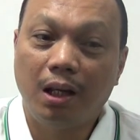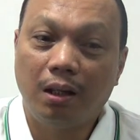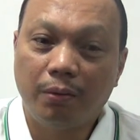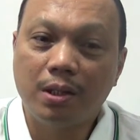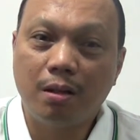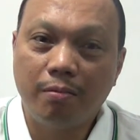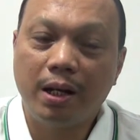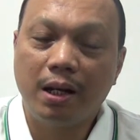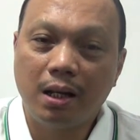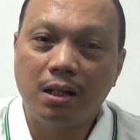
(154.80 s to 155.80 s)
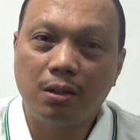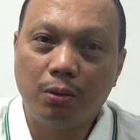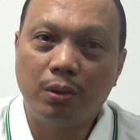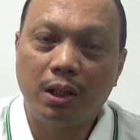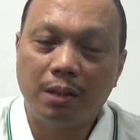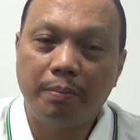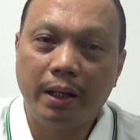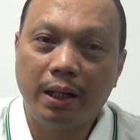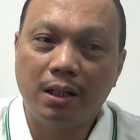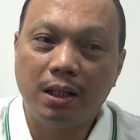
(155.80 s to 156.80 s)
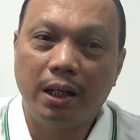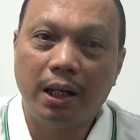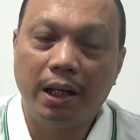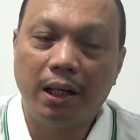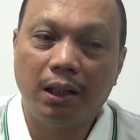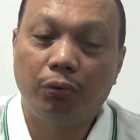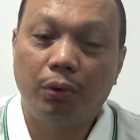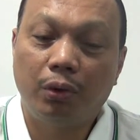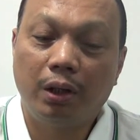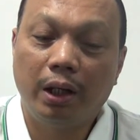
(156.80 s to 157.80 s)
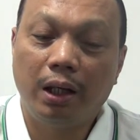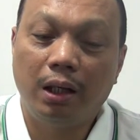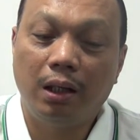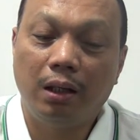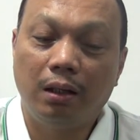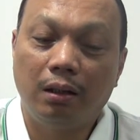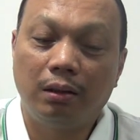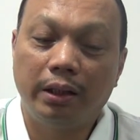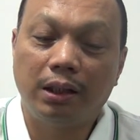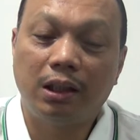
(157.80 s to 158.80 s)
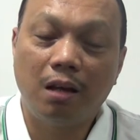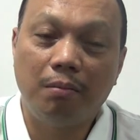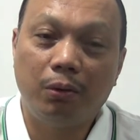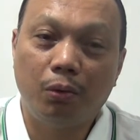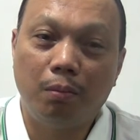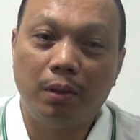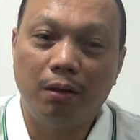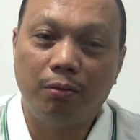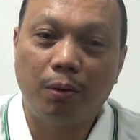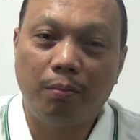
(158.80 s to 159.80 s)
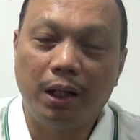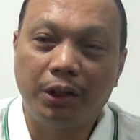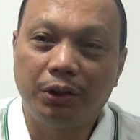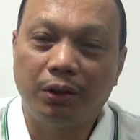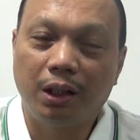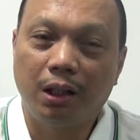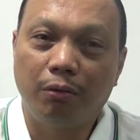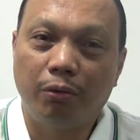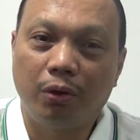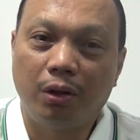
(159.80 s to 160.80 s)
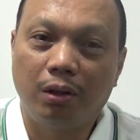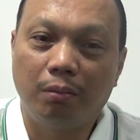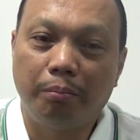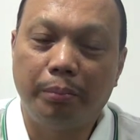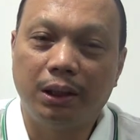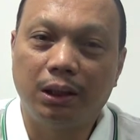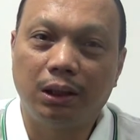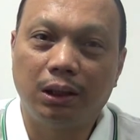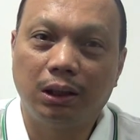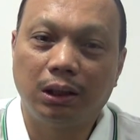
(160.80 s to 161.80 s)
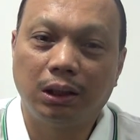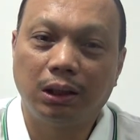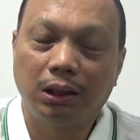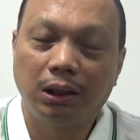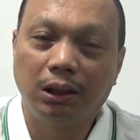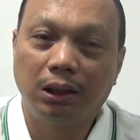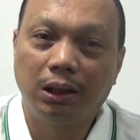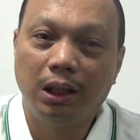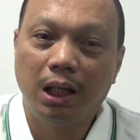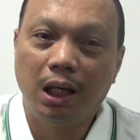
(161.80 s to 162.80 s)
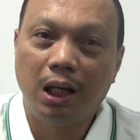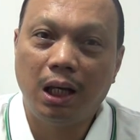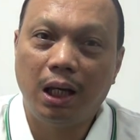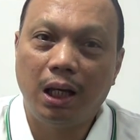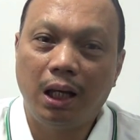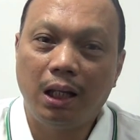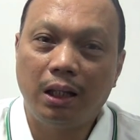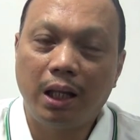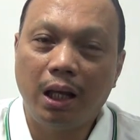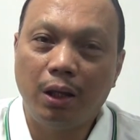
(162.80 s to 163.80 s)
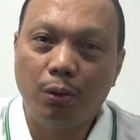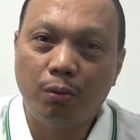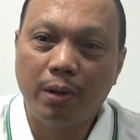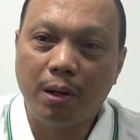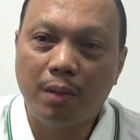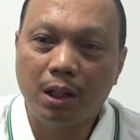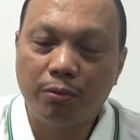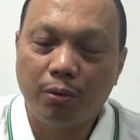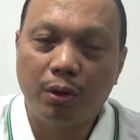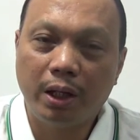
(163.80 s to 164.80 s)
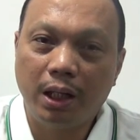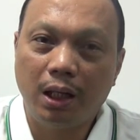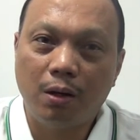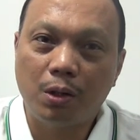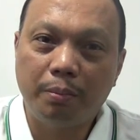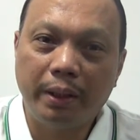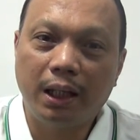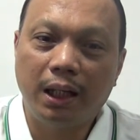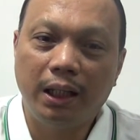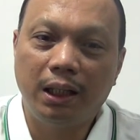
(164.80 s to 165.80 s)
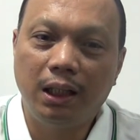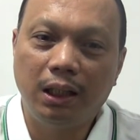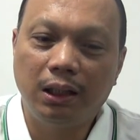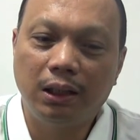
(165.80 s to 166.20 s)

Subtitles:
was a very nice, good experience in India. For a this time, it will be for pleasure, not for business. And thank you very much for the hospitality.